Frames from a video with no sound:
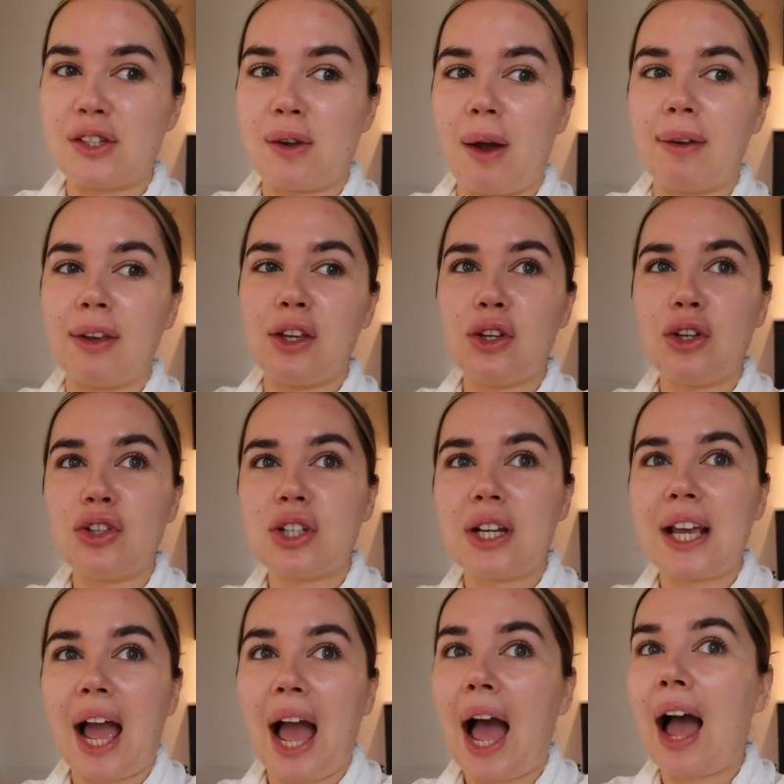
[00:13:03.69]
So I
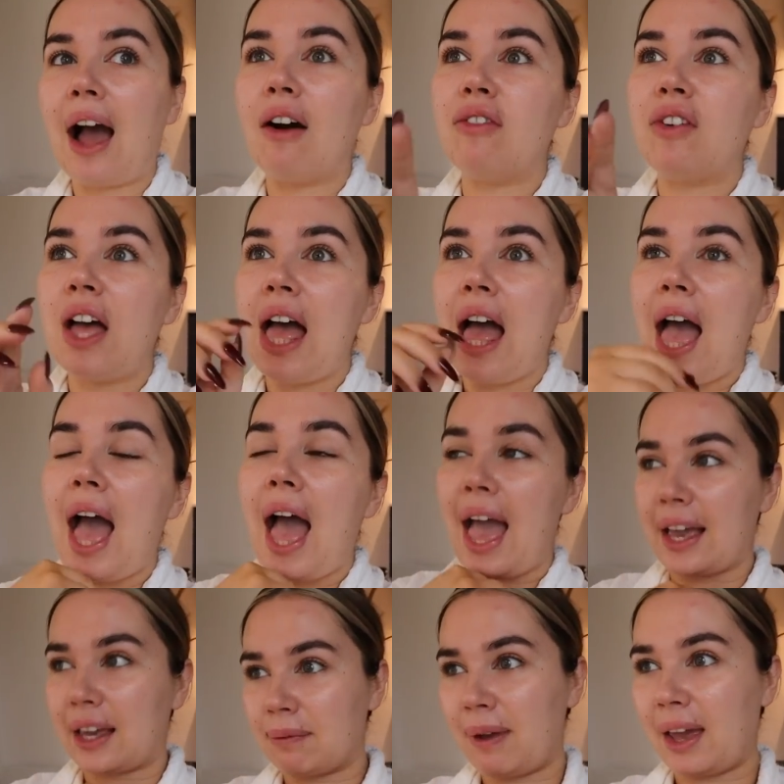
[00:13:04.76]
usually have
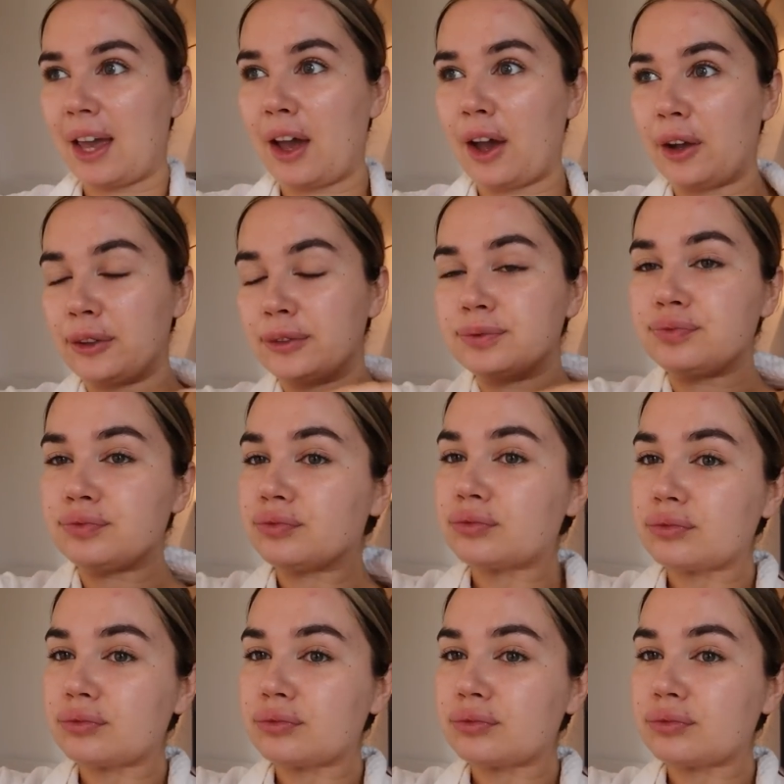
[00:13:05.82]
egg mayo.